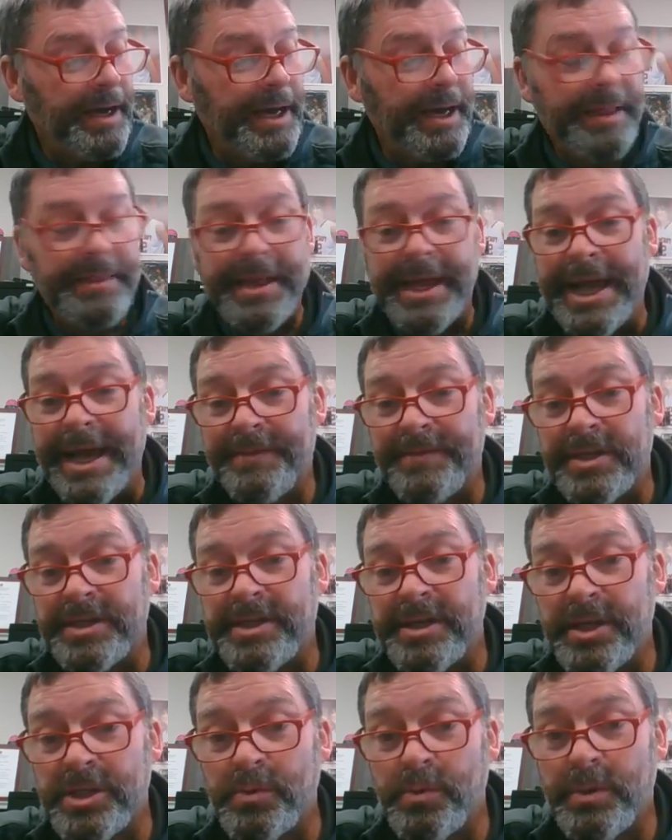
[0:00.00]
They have to
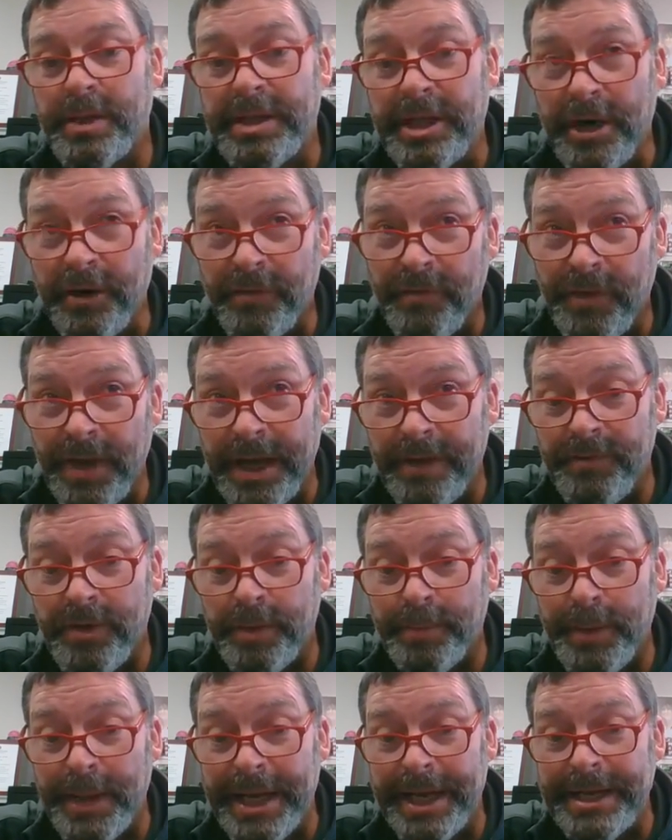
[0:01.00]
tell us what their 5-year
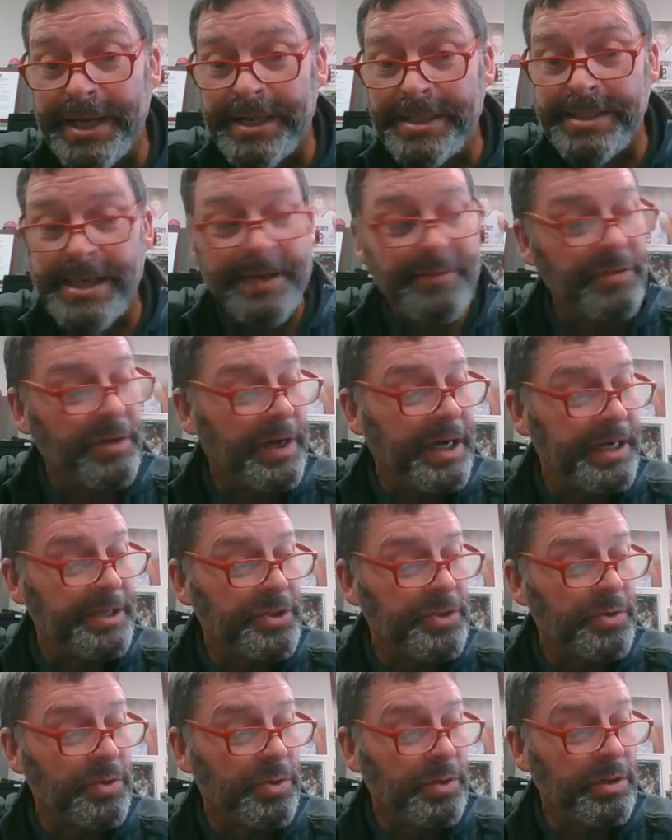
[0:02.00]
plan is after high
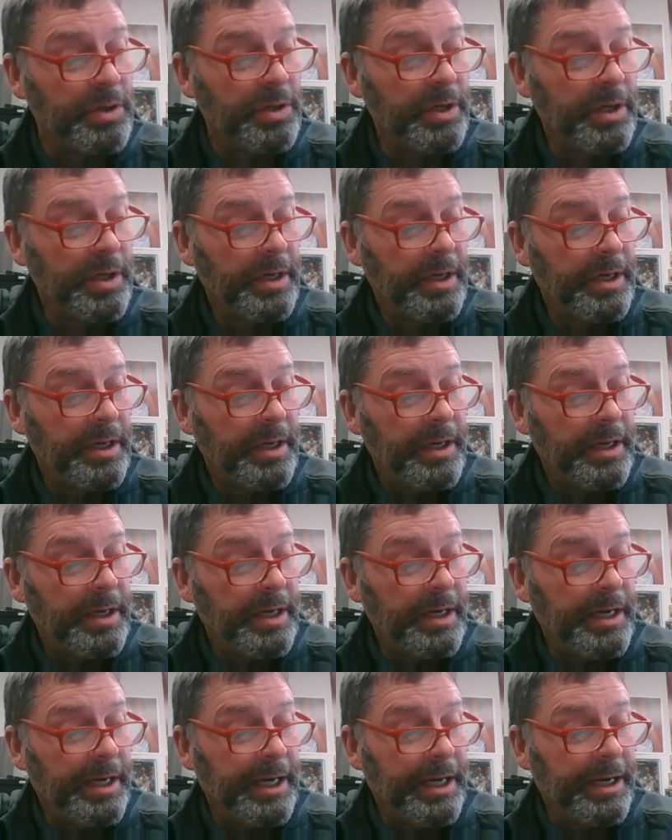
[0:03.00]
school.
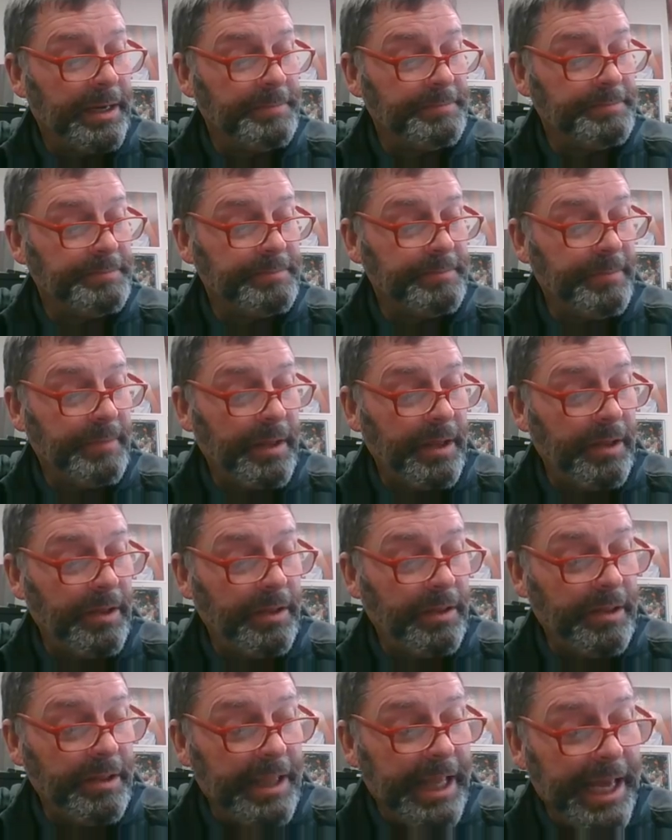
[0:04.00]

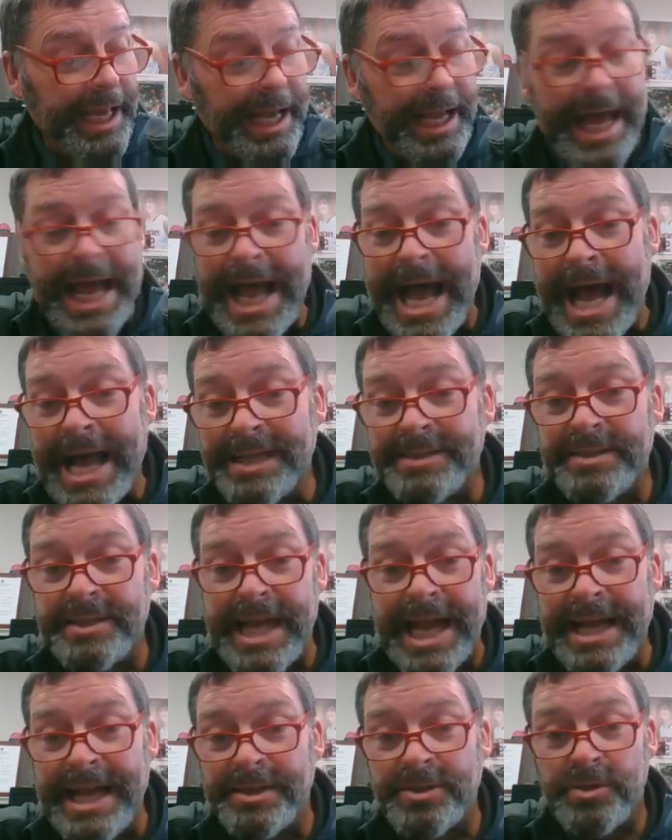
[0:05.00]
They got
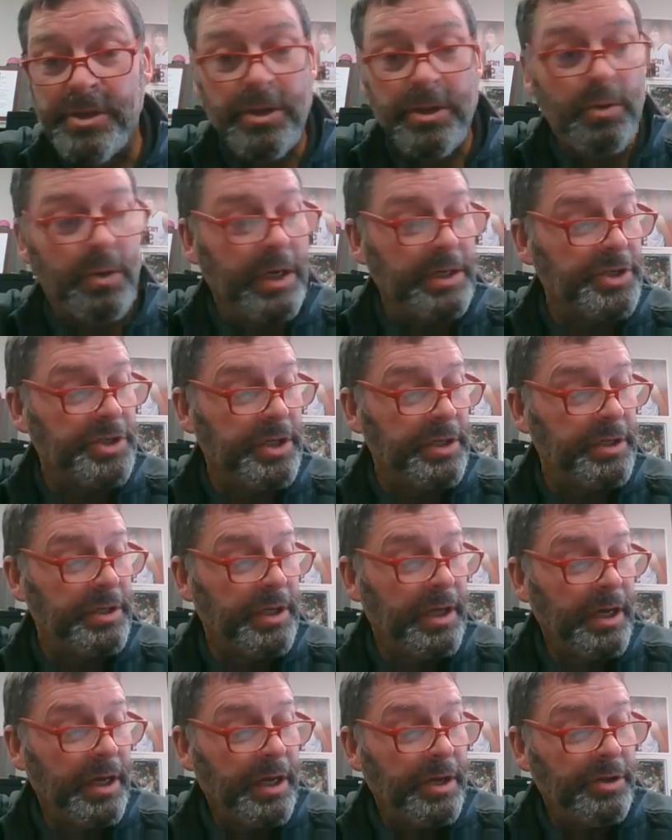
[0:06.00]
to answer the question,
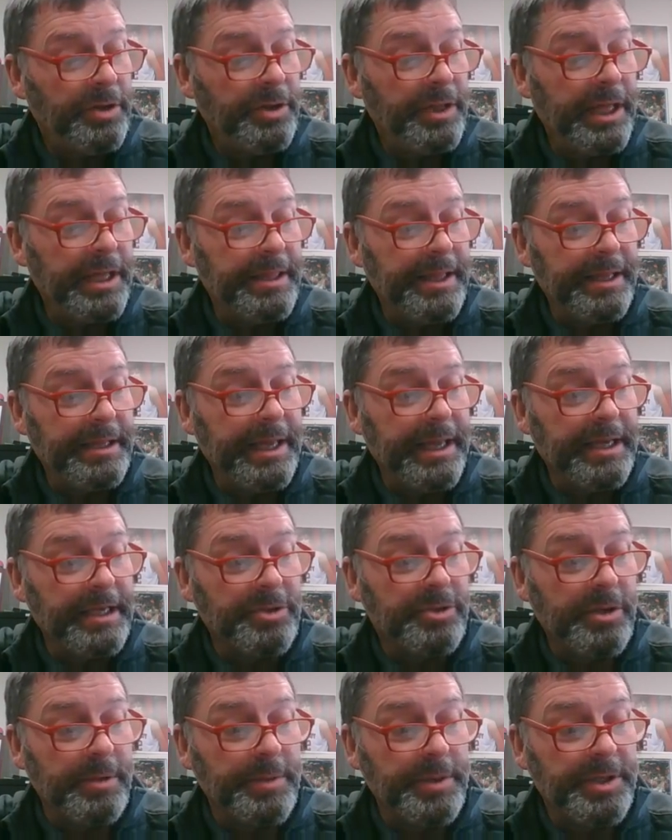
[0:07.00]
do they think they
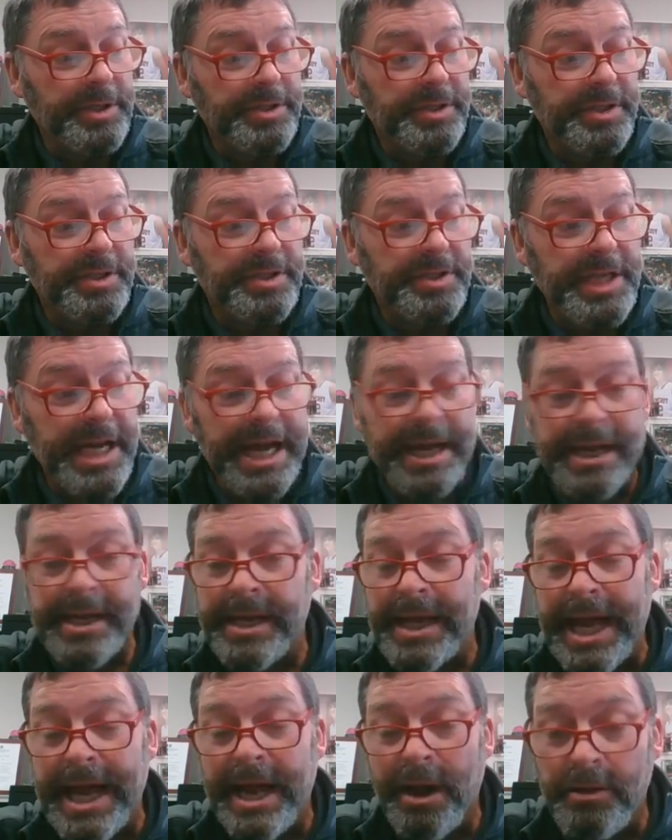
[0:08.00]
contribute to
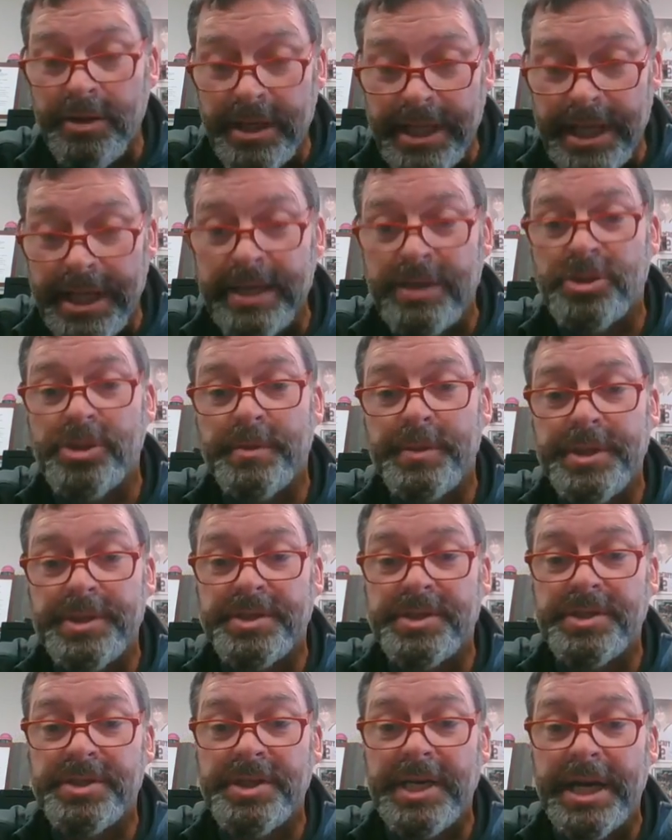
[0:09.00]
society? How can they contribute to
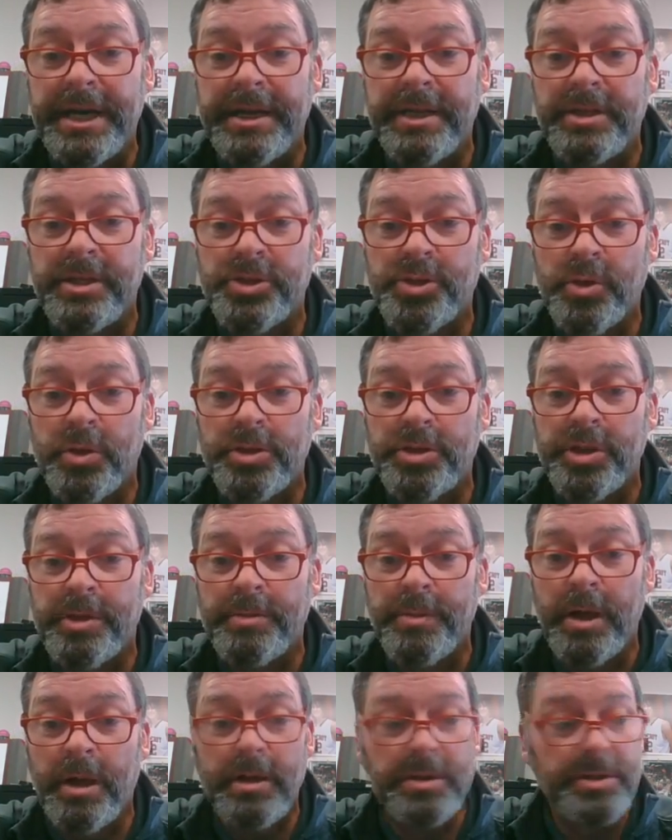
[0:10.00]
society in the short
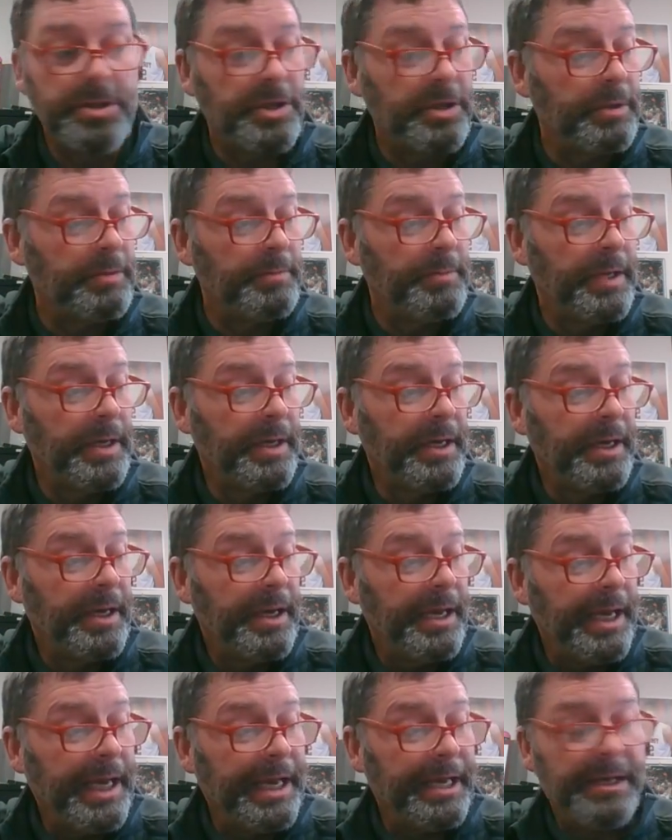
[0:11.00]
term, long term?
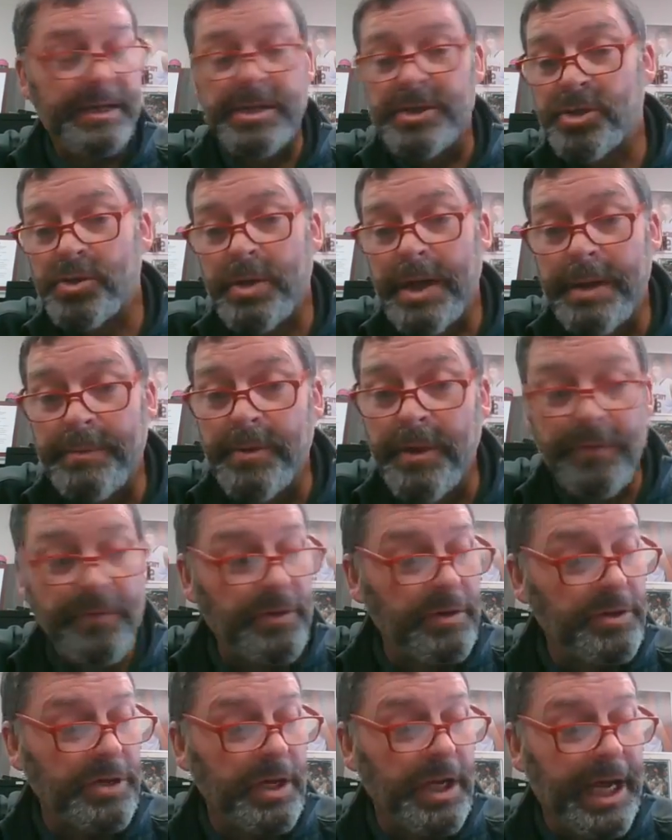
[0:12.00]
And describe their
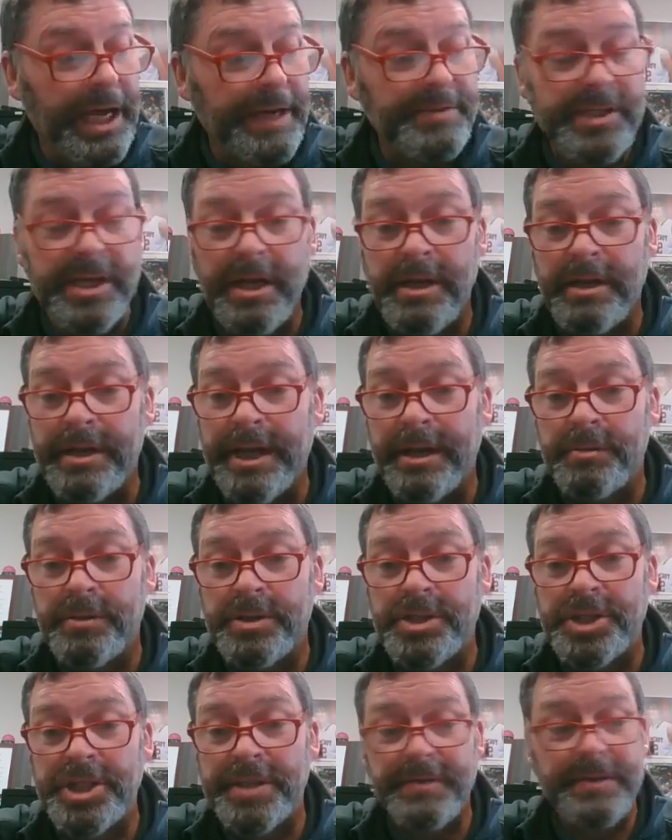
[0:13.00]
future lifestyle and how to
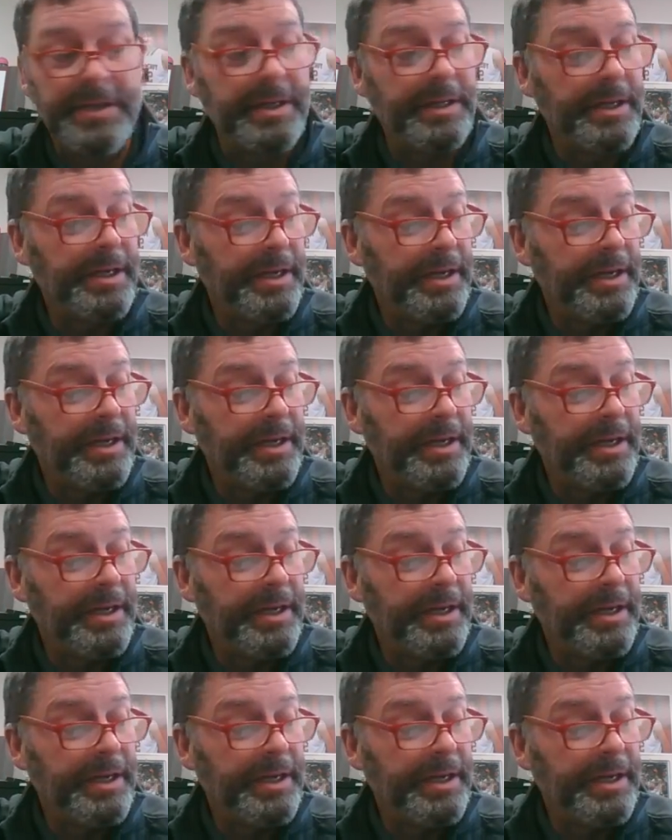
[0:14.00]
achieve it.